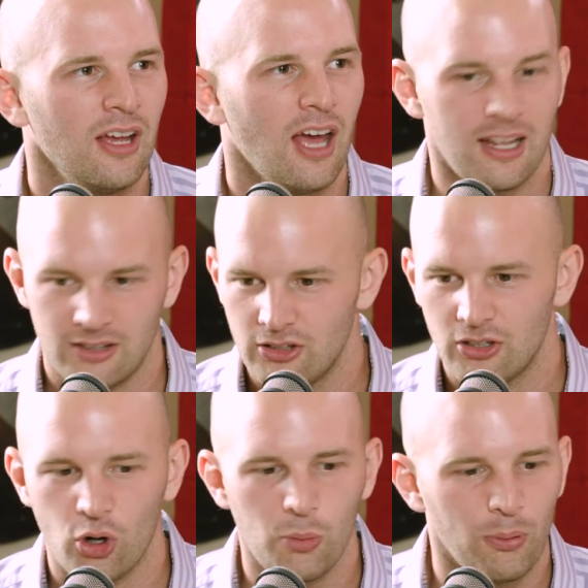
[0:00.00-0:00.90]
At
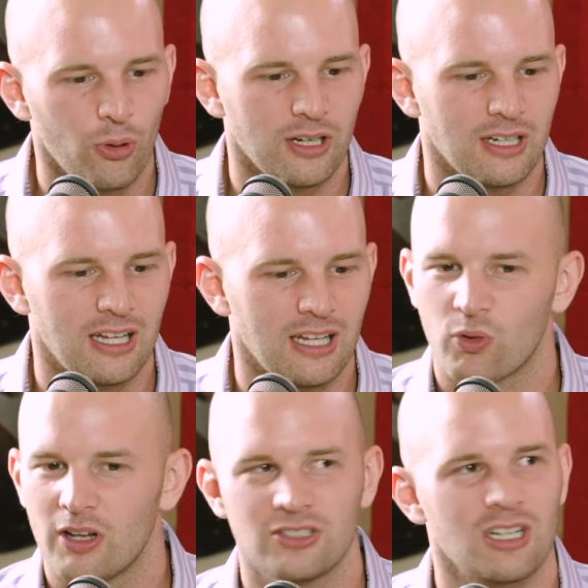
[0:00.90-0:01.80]
no point in the
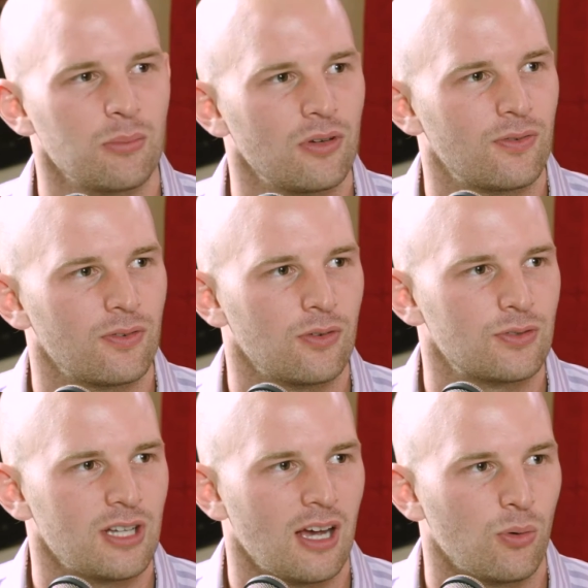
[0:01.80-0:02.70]
runtime of
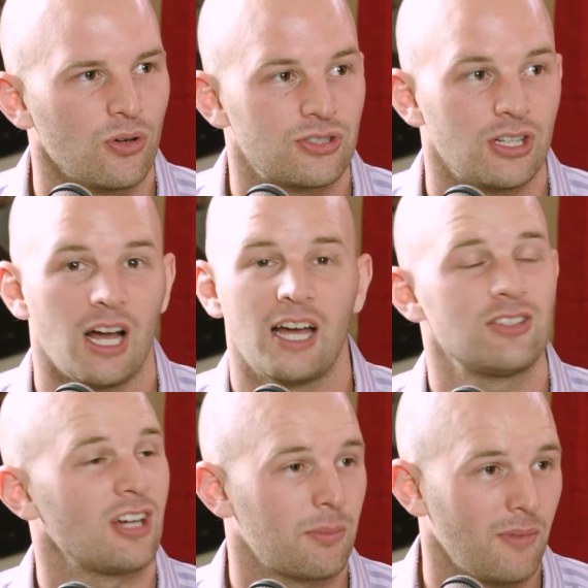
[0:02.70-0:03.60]
Star Wars did I
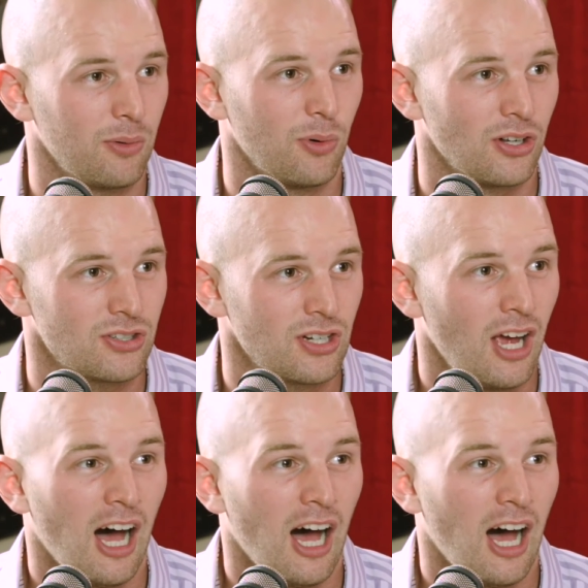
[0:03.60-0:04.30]
check my watch.